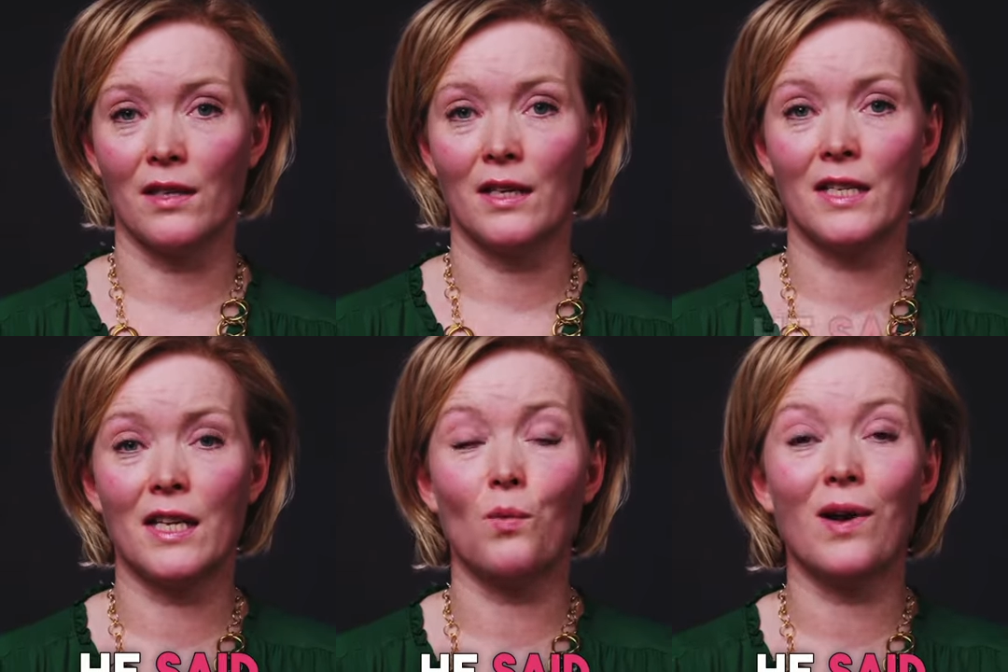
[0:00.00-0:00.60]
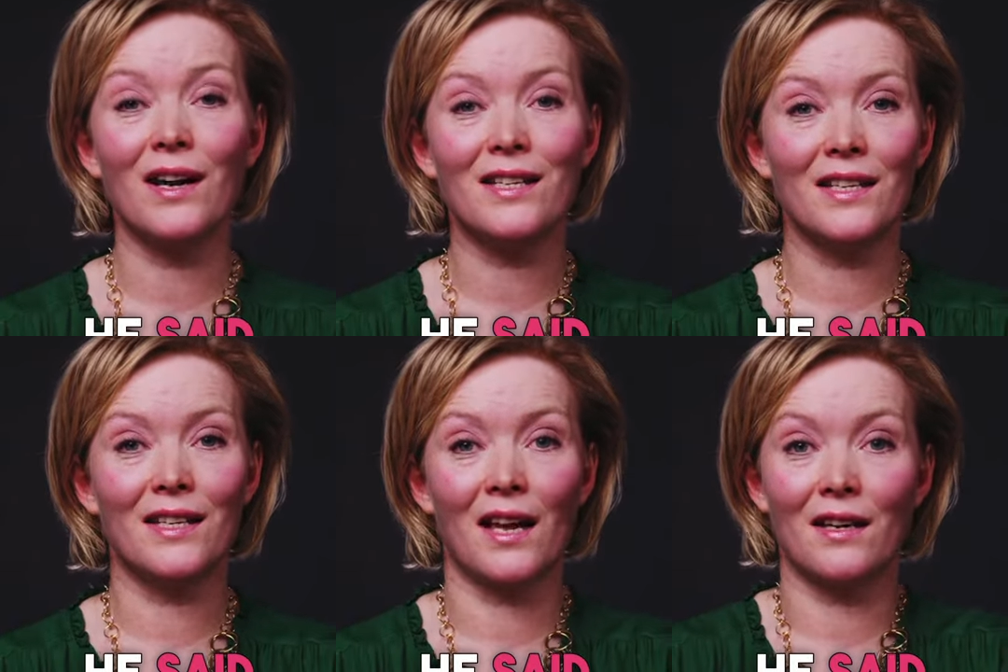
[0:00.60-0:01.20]
He said, when I
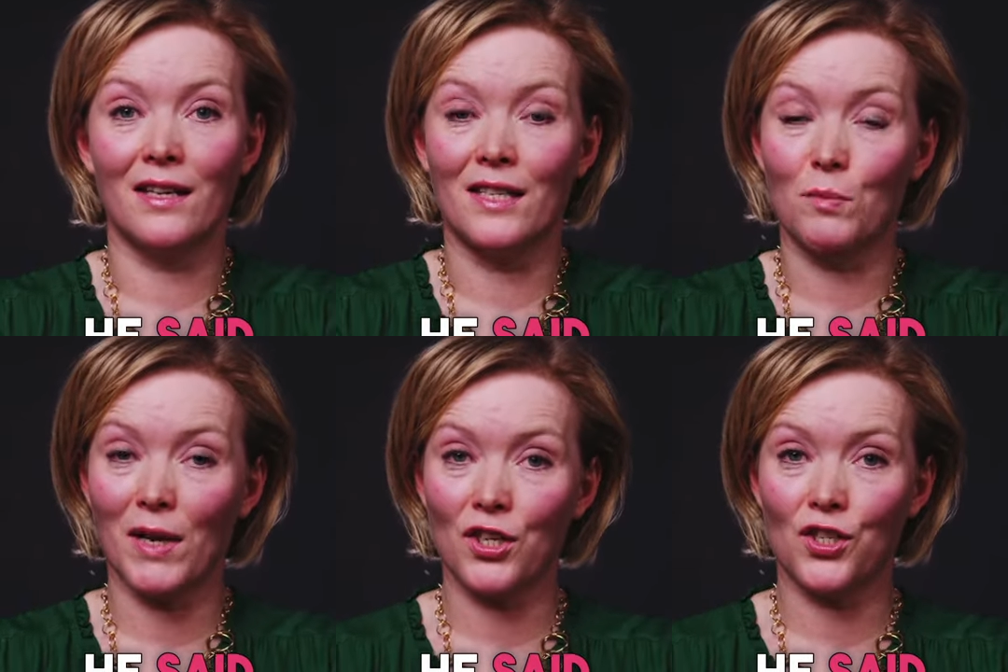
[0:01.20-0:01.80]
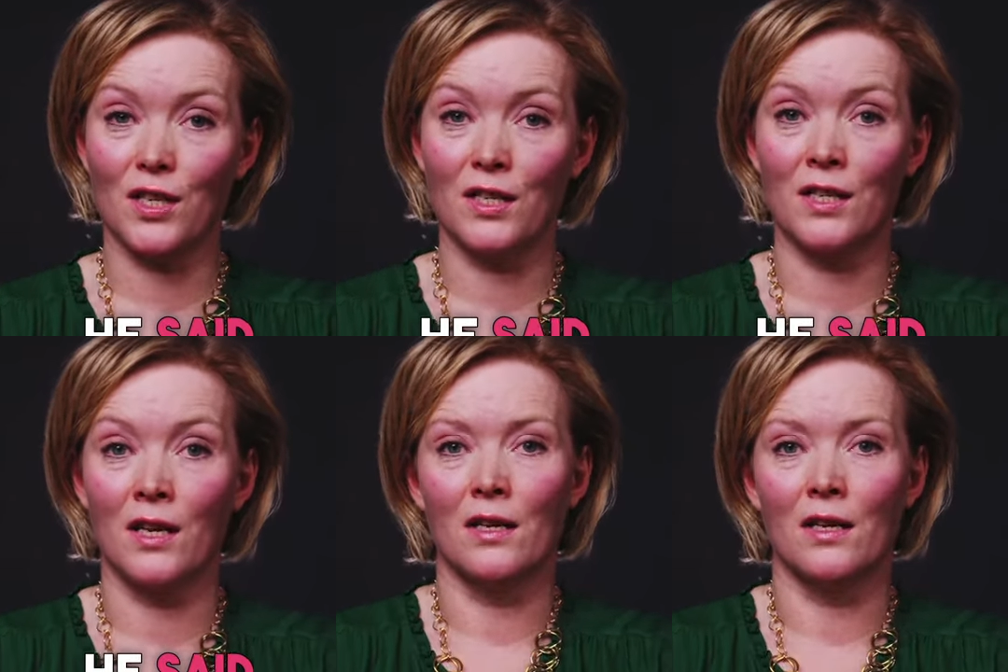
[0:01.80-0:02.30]
did that in speeches,